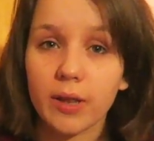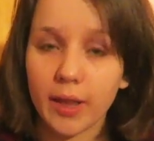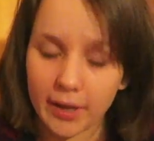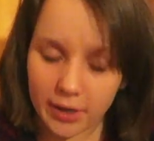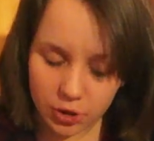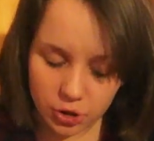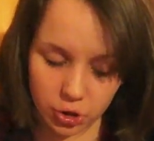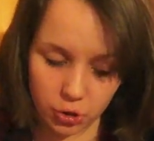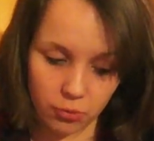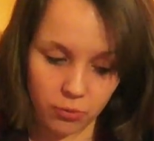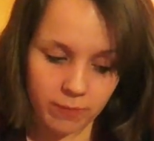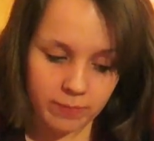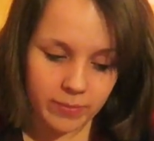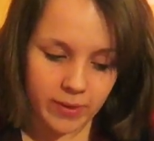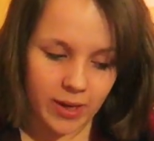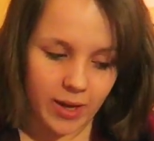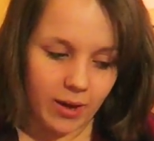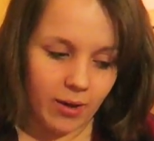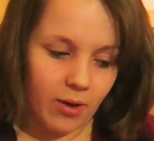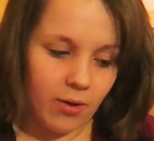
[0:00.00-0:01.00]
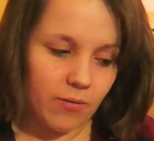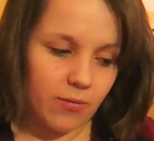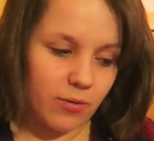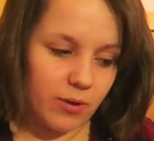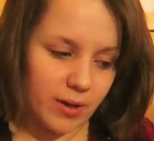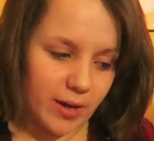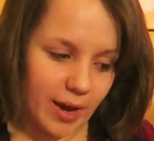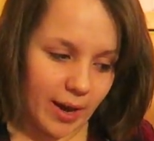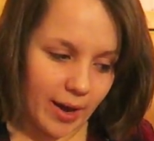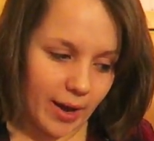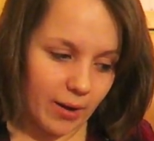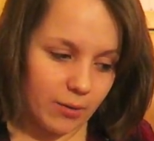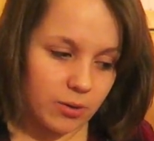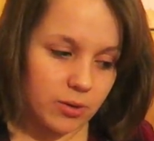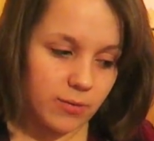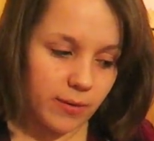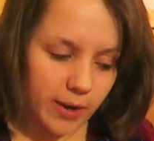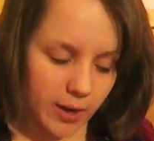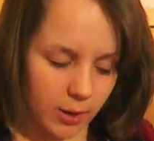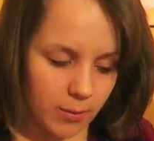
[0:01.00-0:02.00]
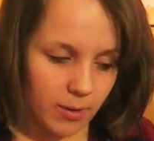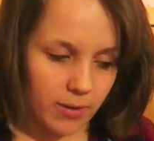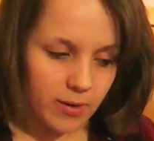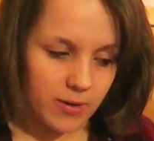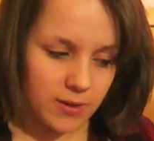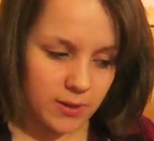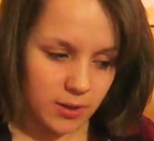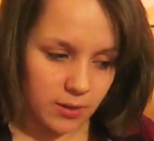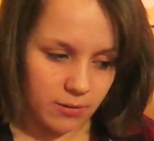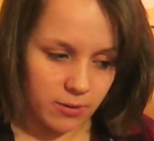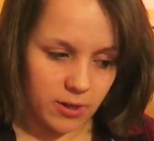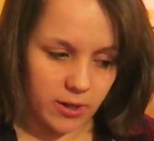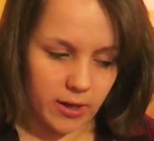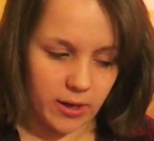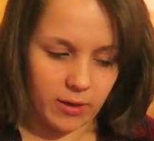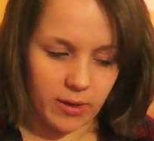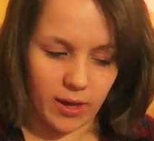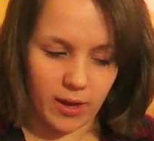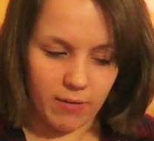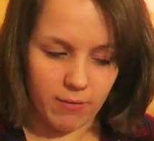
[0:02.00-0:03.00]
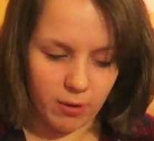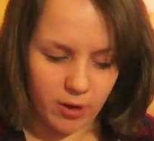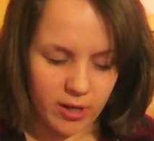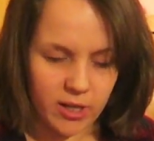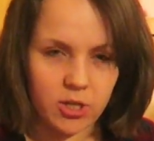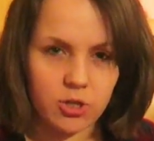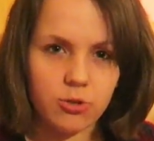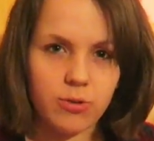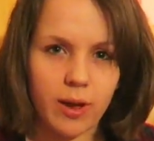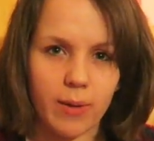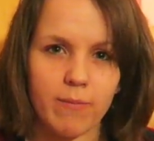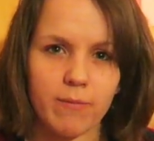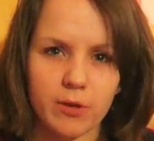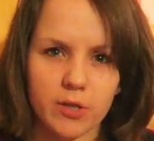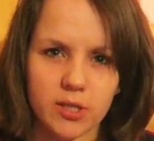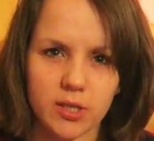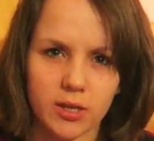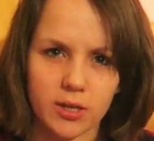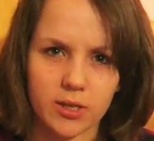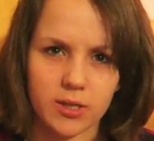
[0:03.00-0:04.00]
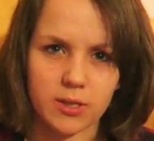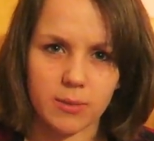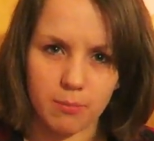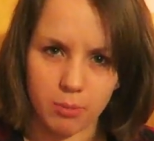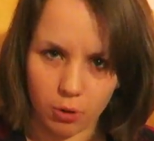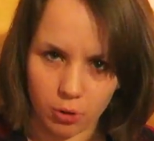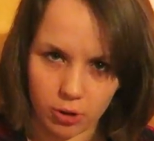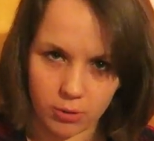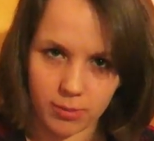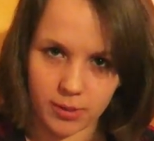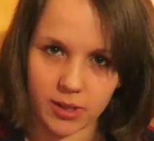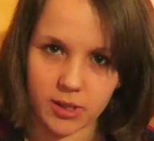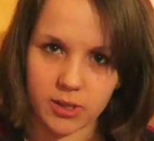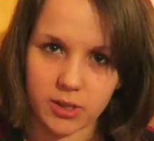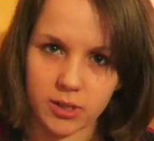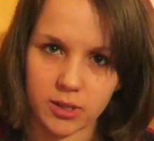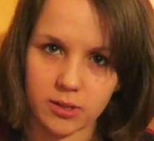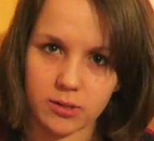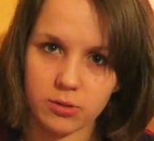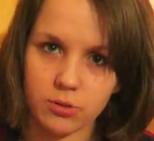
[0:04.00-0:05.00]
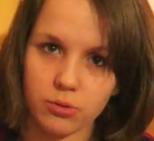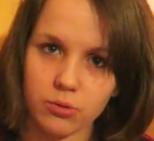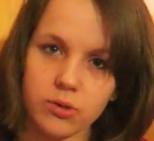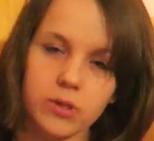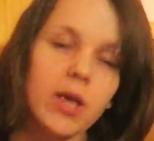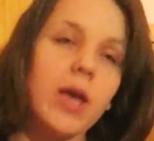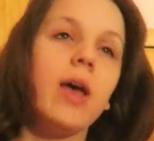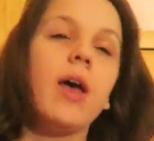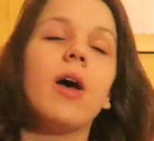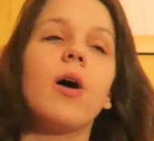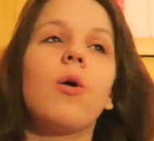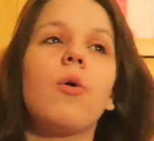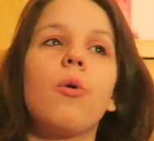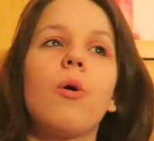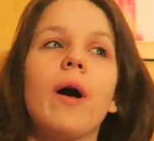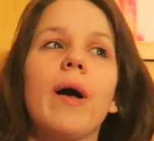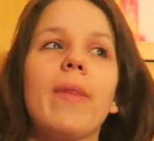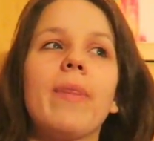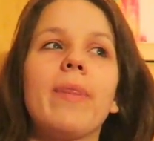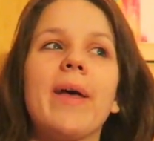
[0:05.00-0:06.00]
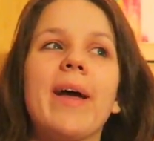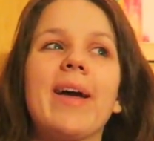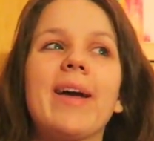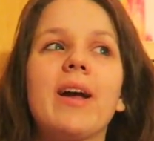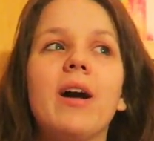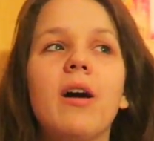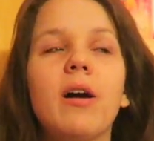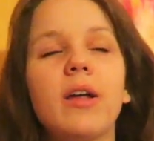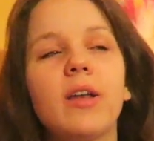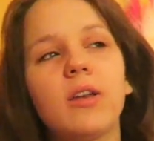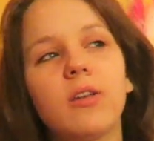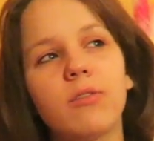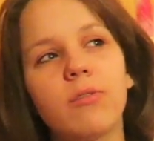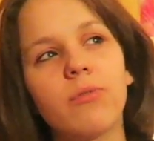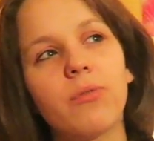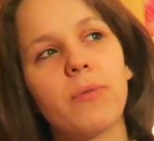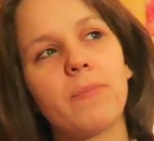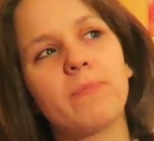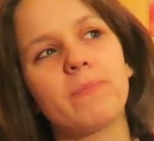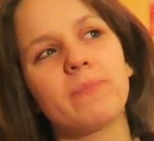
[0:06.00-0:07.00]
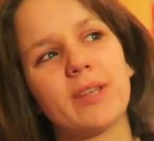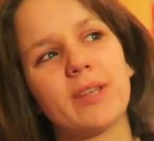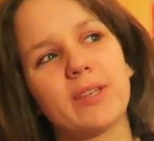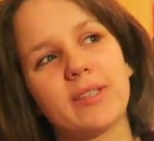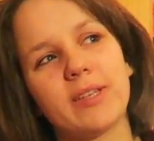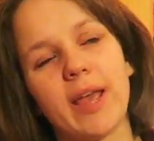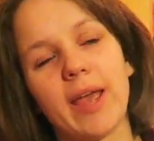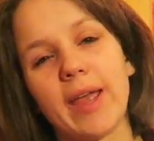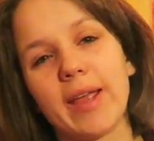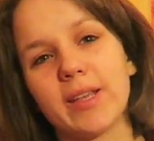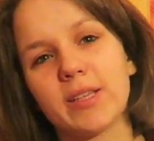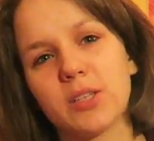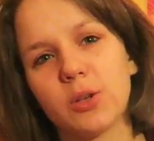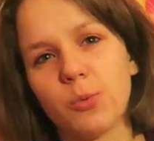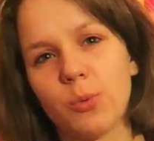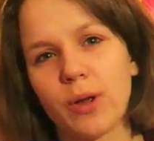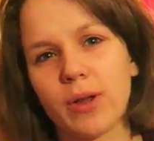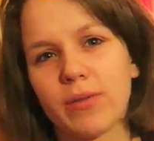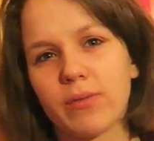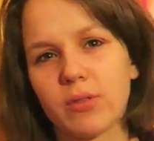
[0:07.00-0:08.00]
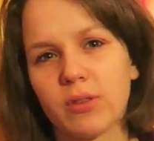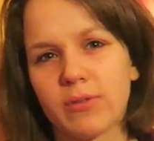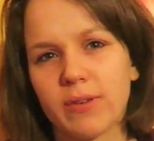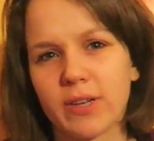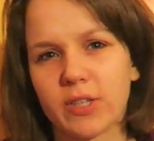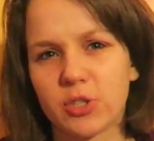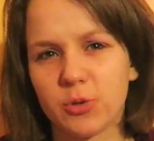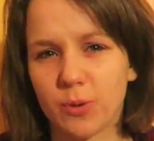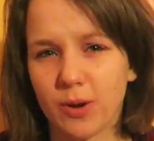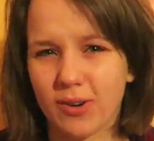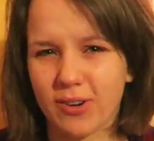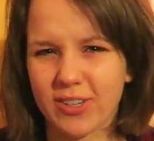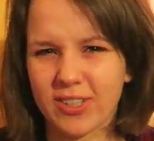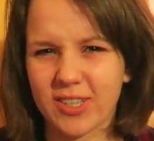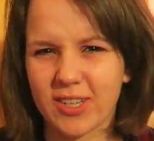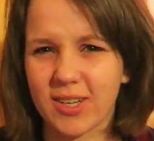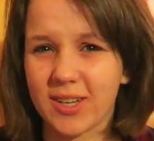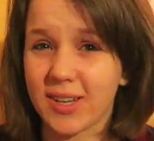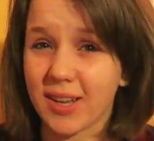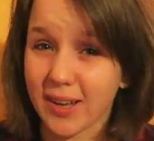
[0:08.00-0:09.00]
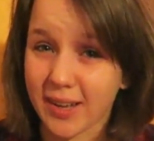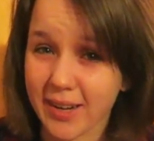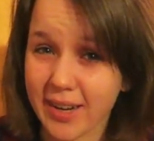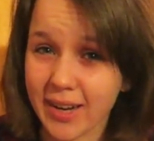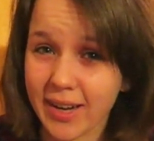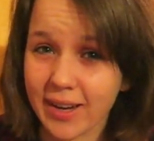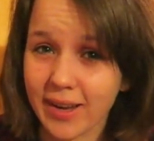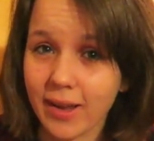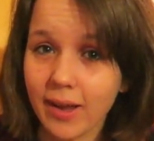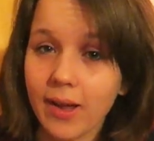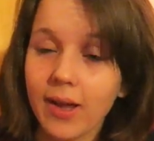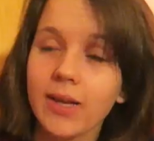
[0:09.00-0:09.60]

Like don't forget, I was thinking about this the other day, they really do emphasize employability in schools, and that kind of takes away from the fact you are actually learning.